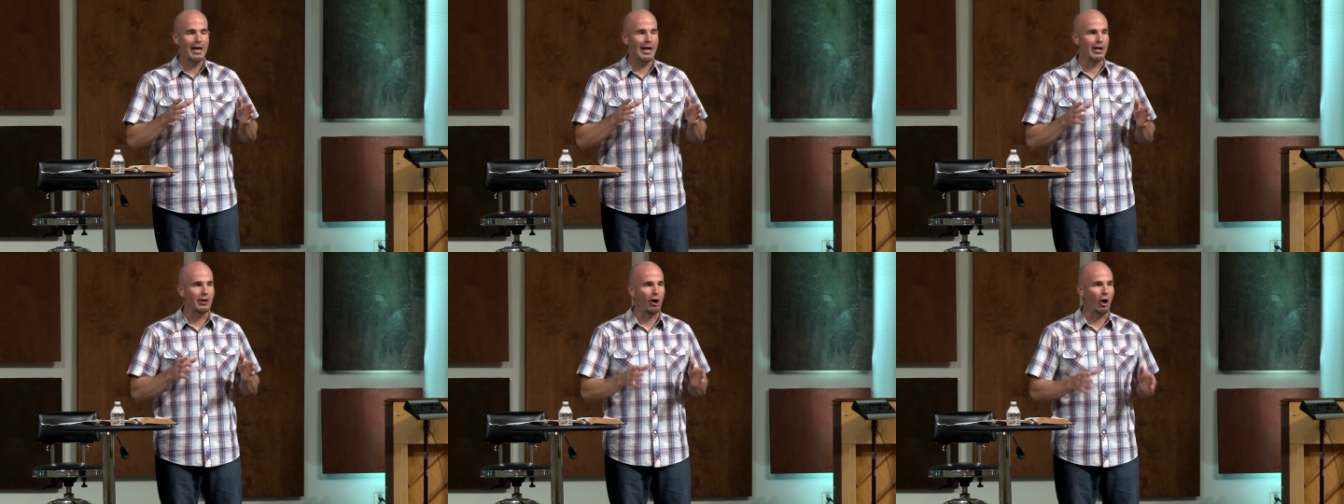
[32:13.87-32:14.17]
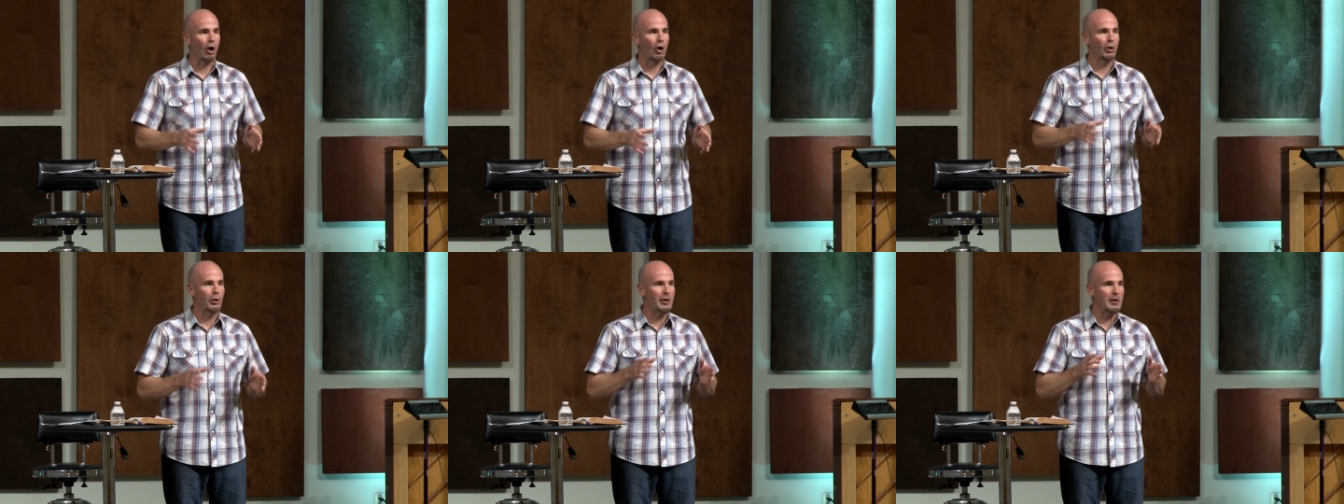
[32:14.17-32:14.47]
and
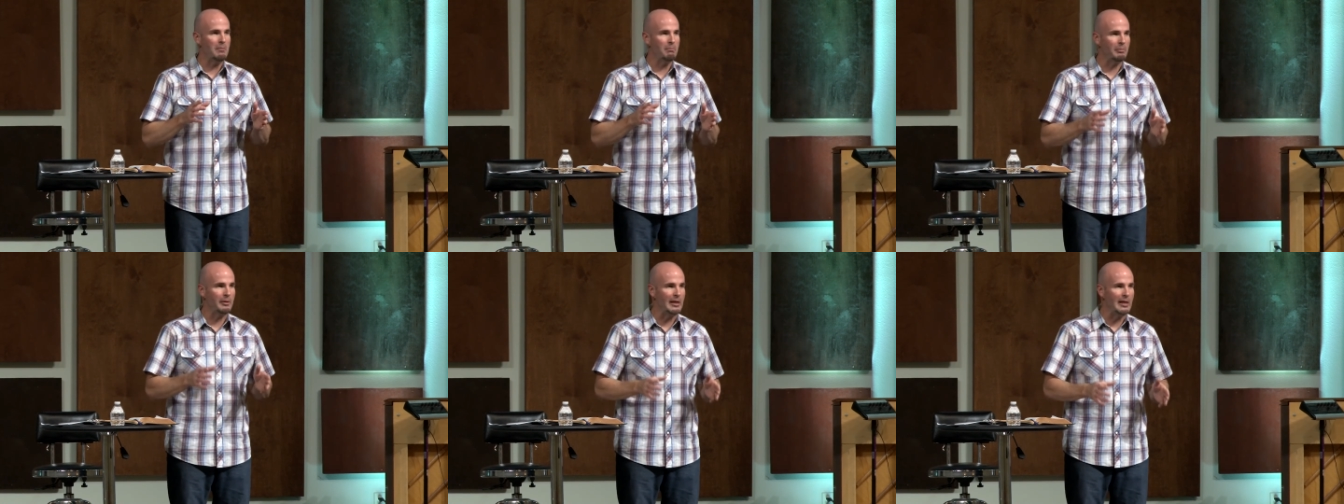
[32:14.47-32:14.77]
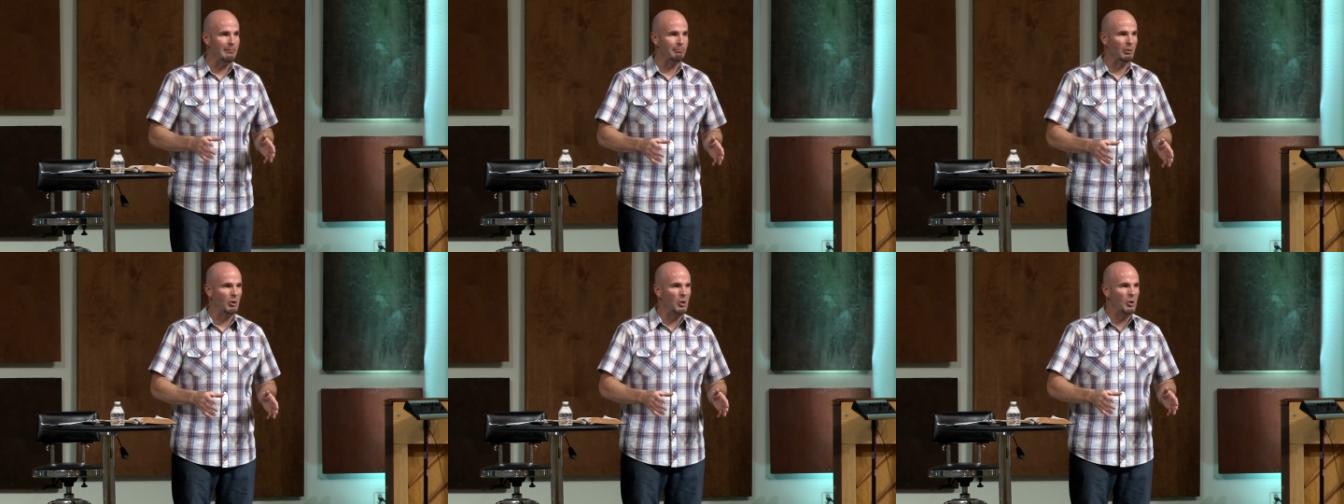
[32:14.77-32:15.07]
hurting
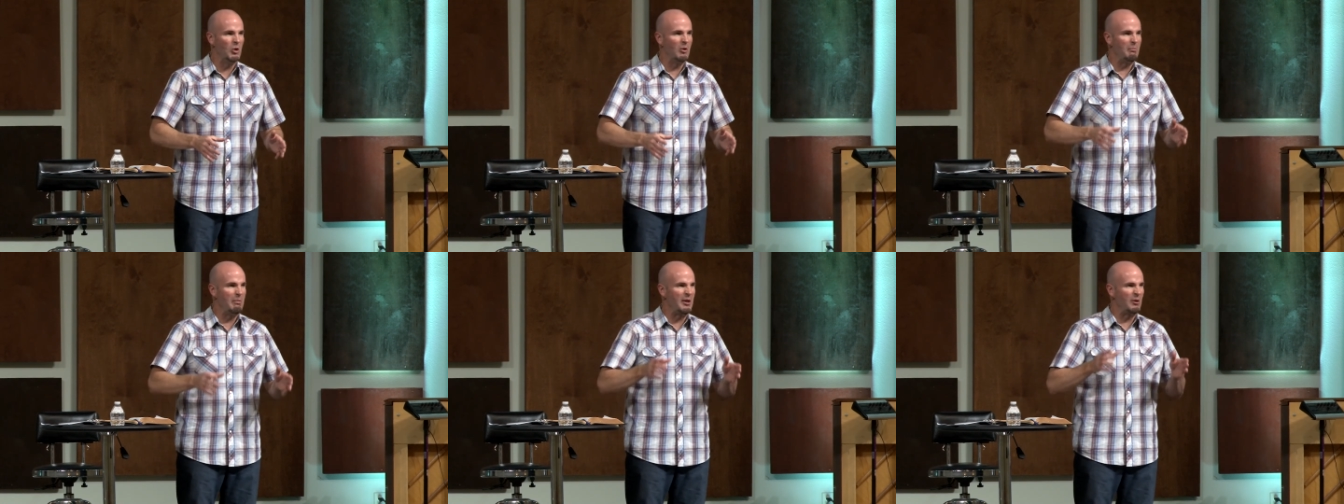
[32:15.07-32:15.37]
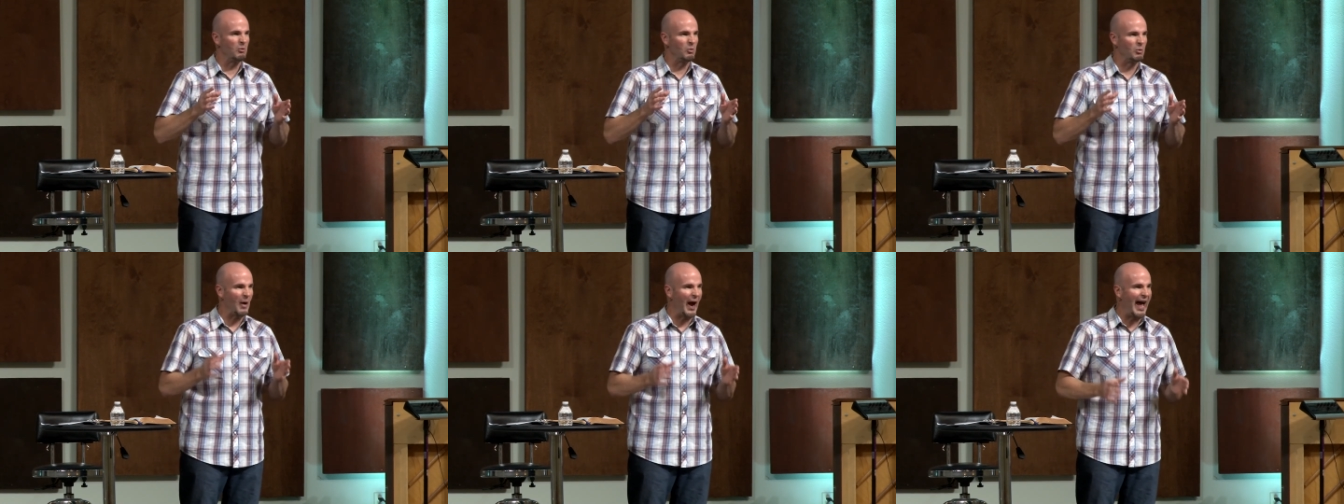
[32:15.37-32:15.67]
people who have
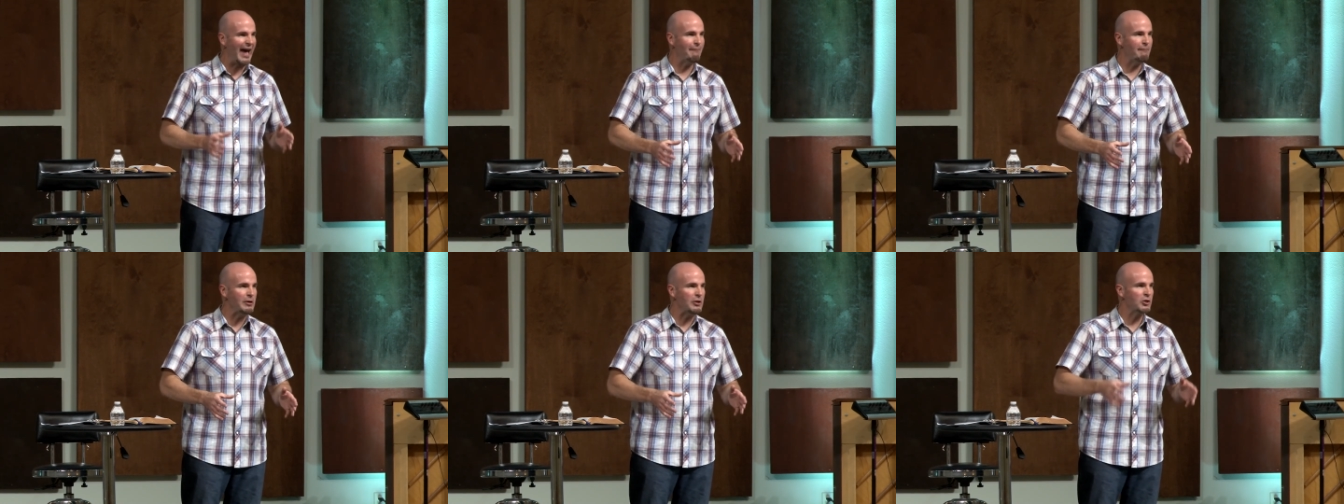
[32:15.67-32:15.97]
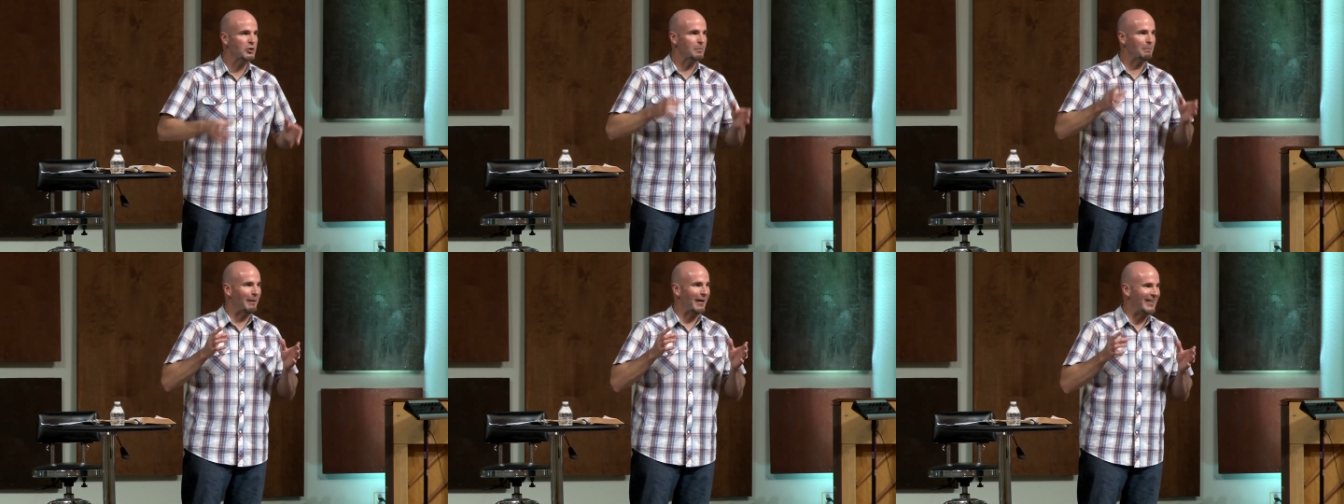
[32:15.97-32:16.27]
been
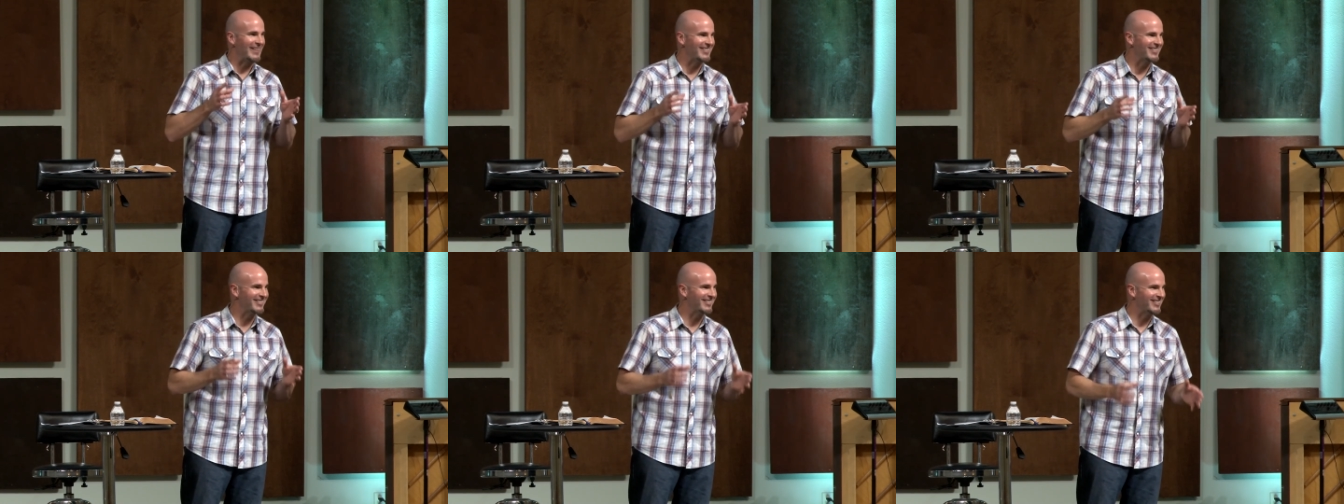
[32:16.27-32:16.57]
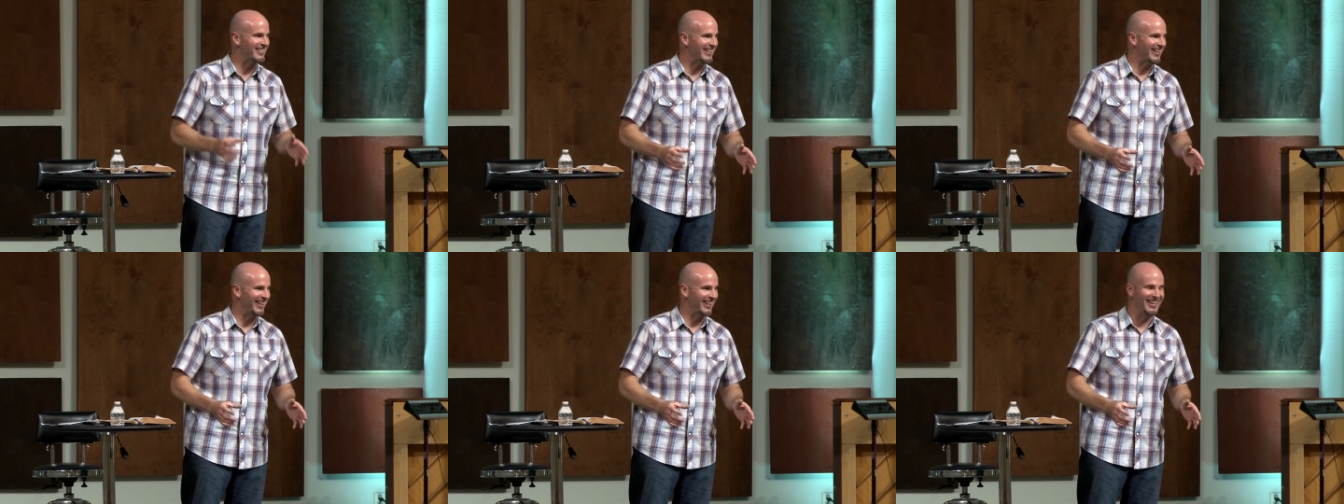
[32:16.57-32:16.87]
ravaged by
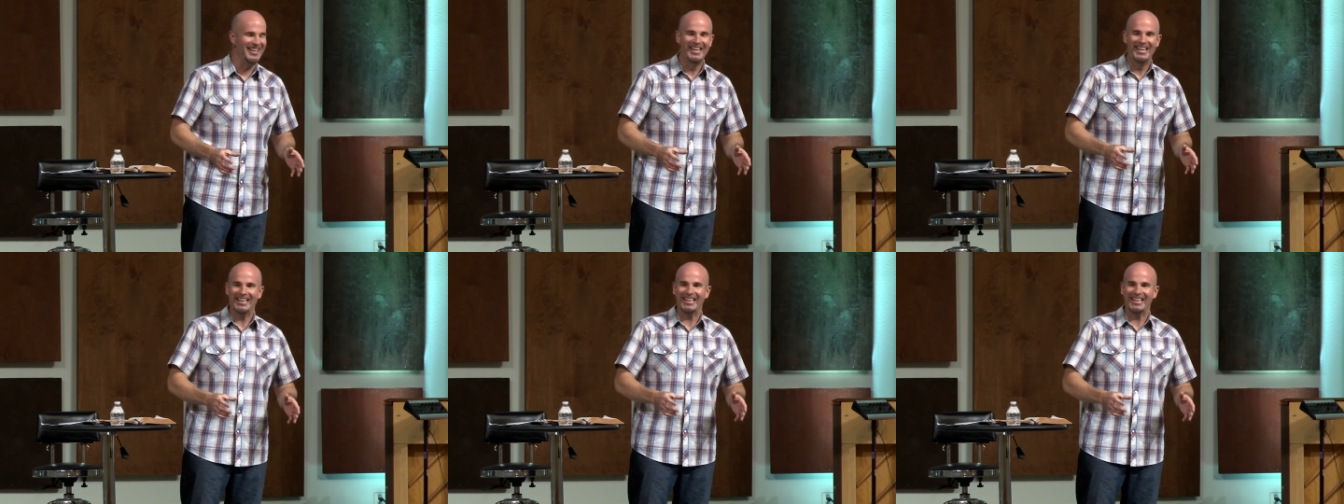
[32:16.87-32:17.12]
sin